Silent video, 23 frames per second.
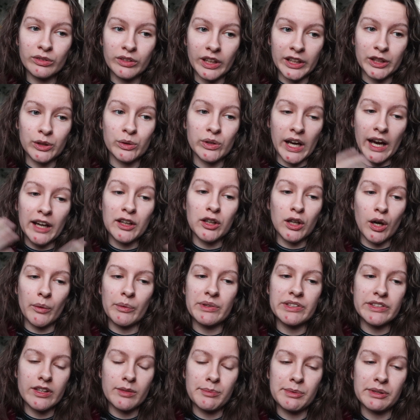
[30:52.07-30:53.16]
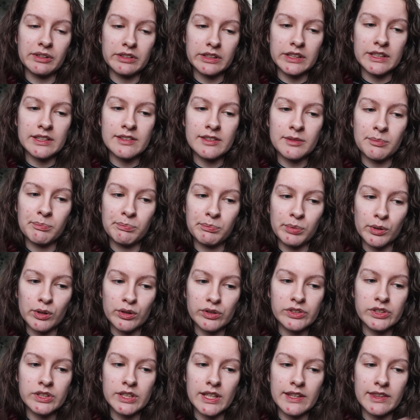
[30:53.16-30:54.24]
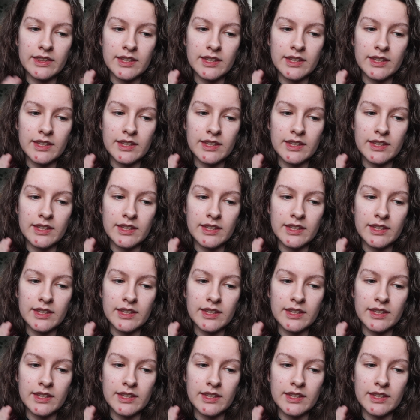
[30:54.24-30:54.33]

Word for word: like you can go into the buildings, but